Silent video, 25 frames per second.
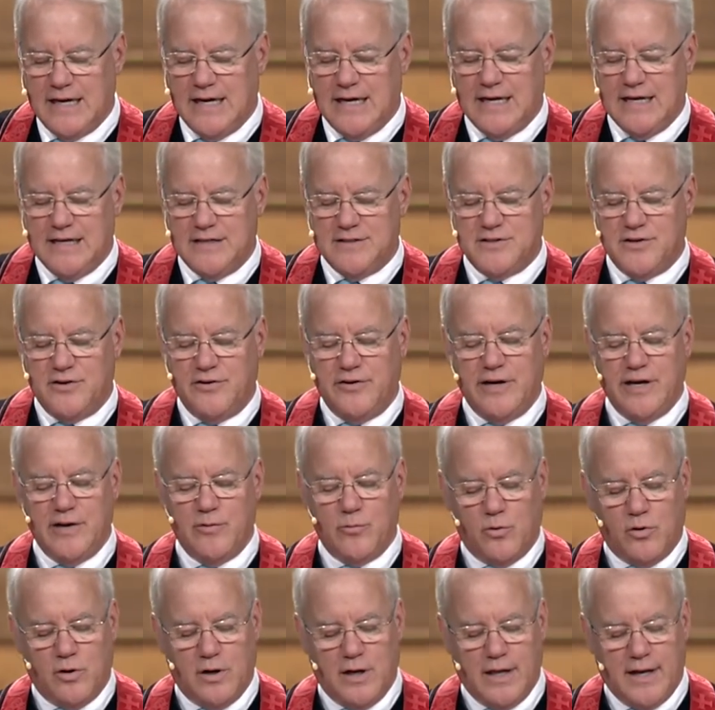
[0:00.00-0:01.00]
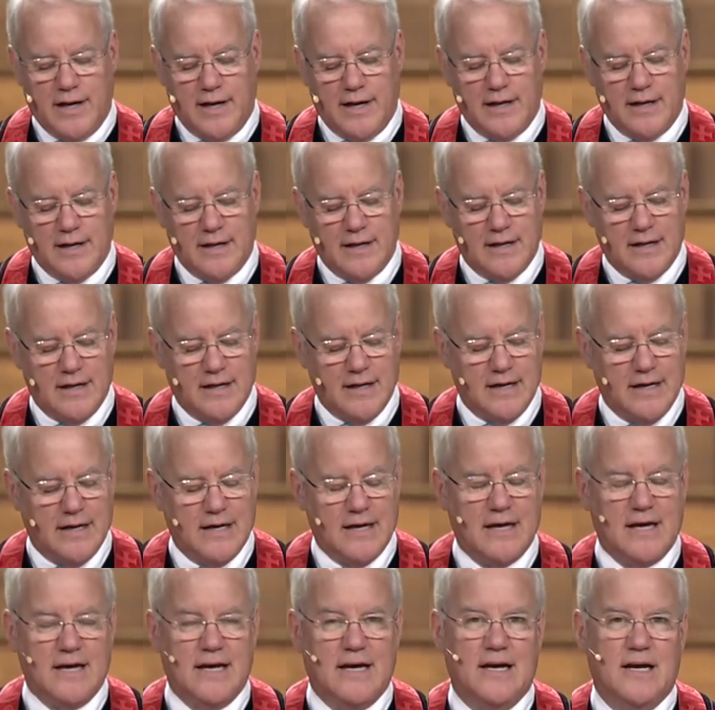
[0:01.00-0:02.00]
Is there anyone
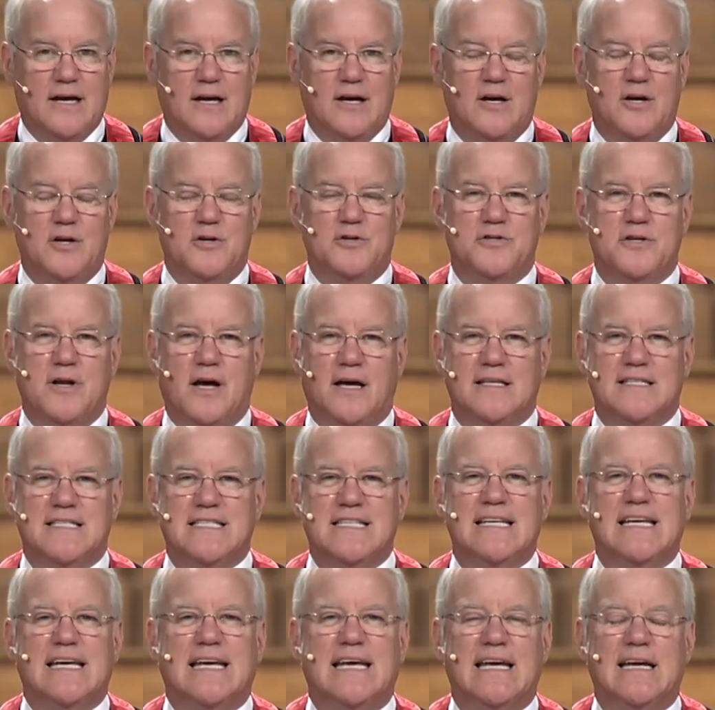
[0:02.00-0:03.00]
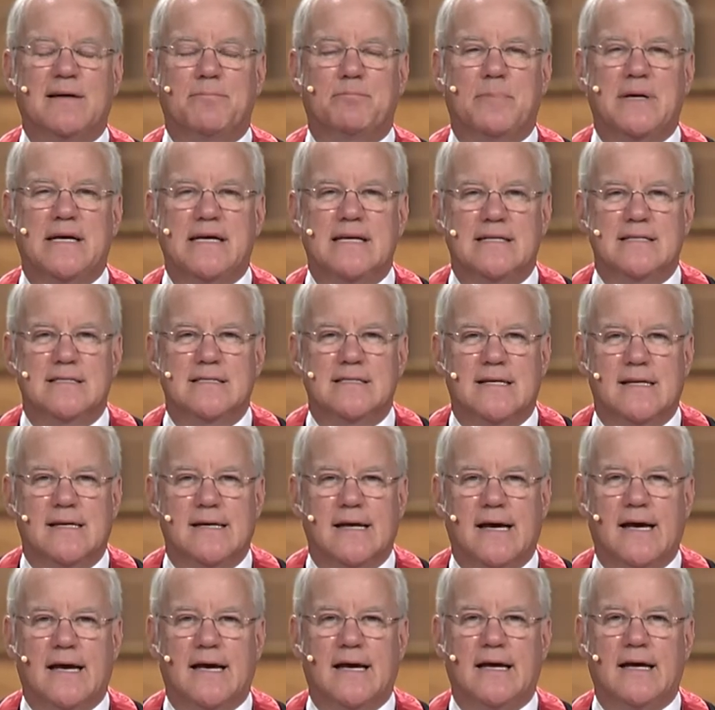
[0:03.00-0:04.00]
who's not seeking peace
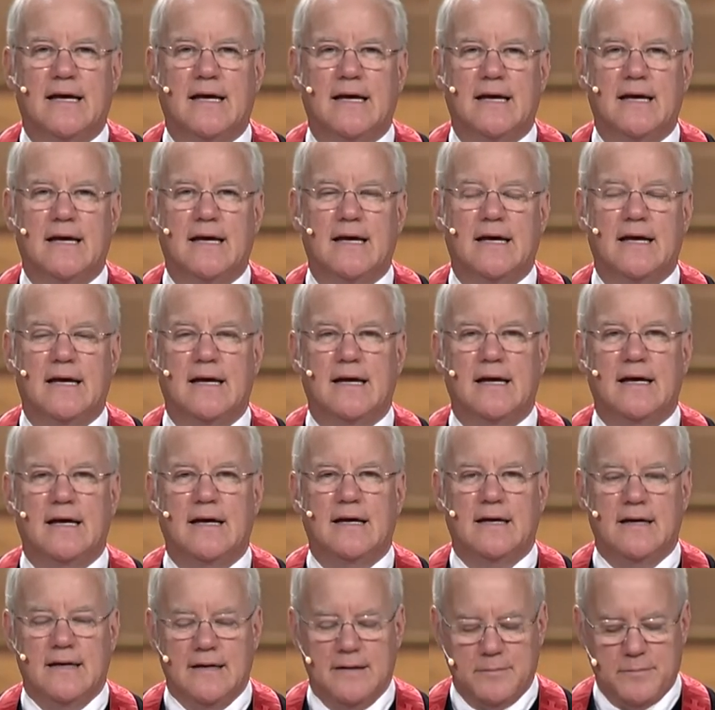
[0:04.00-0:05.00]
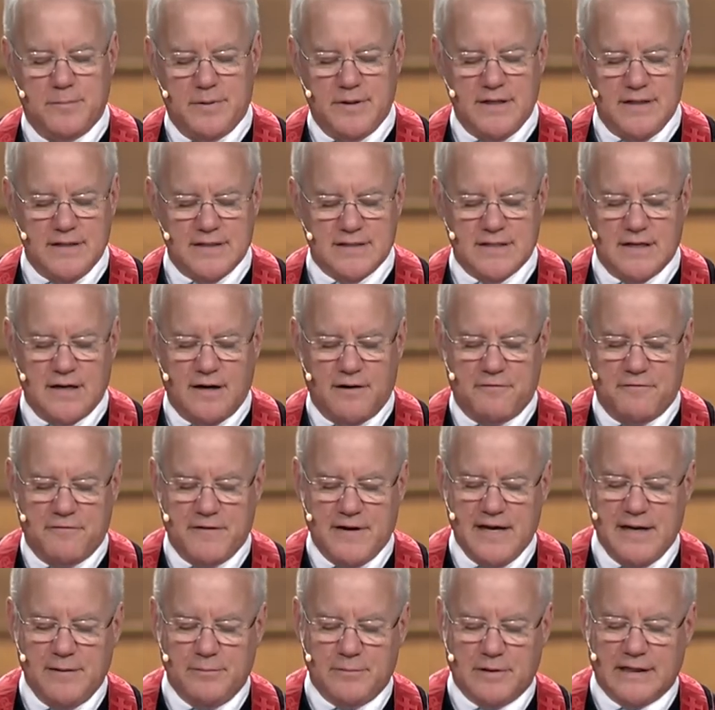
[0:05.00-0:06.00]
today? Peace in our
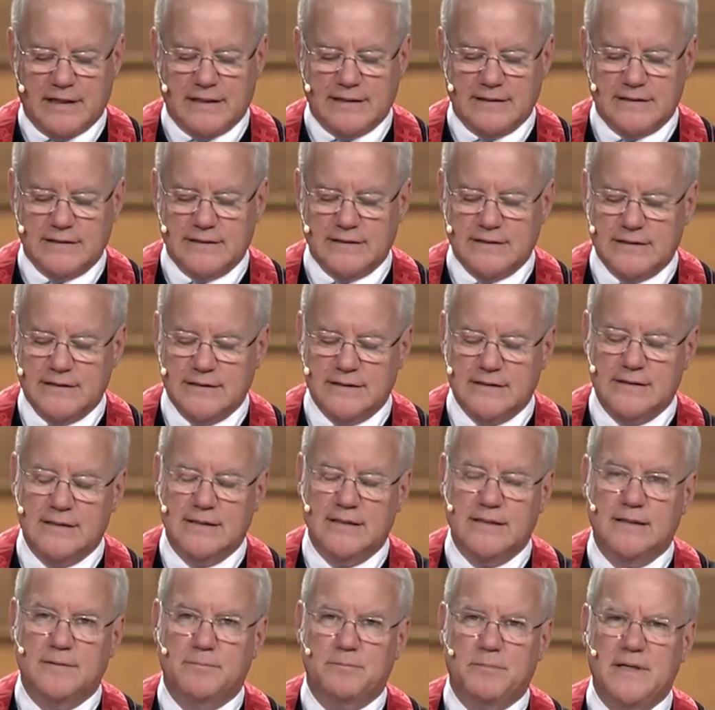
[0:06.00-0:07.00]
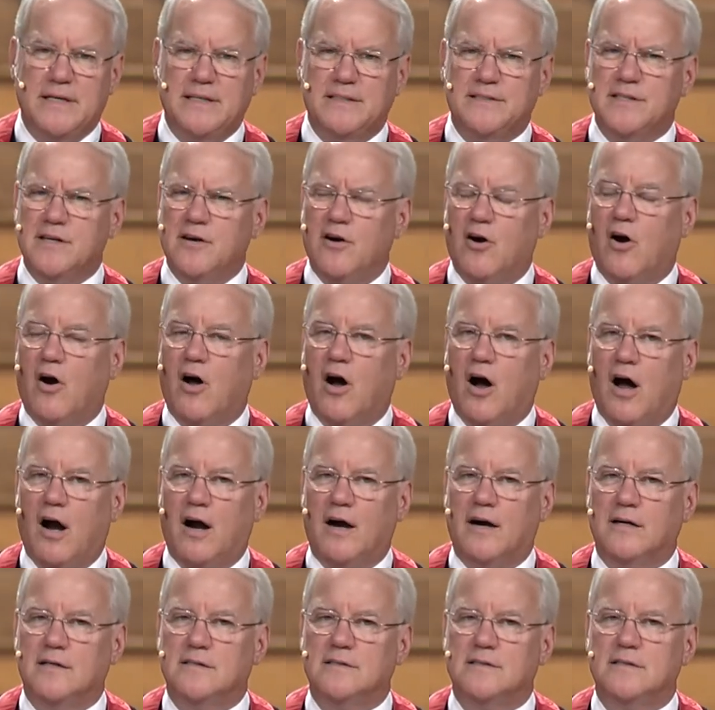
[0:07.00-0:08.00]
families, peace in our
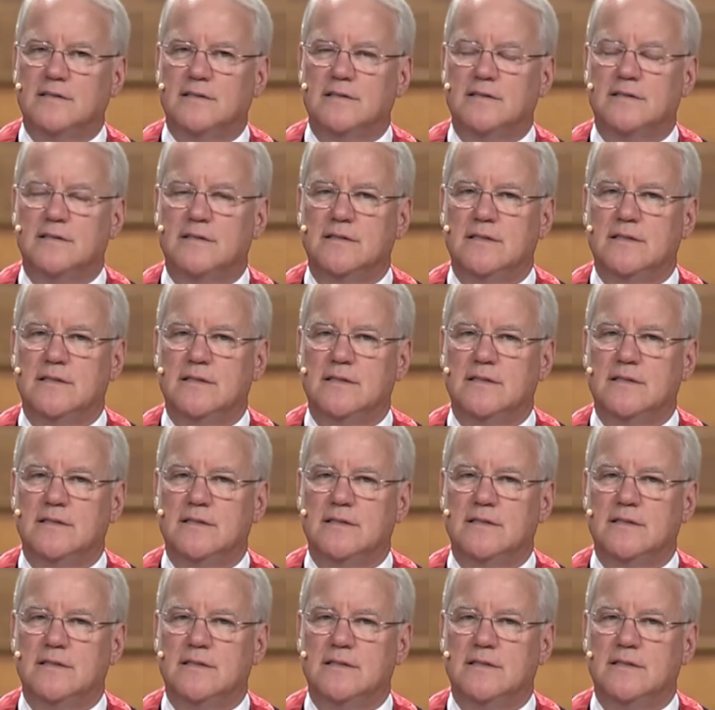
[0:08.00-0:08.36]
hearts.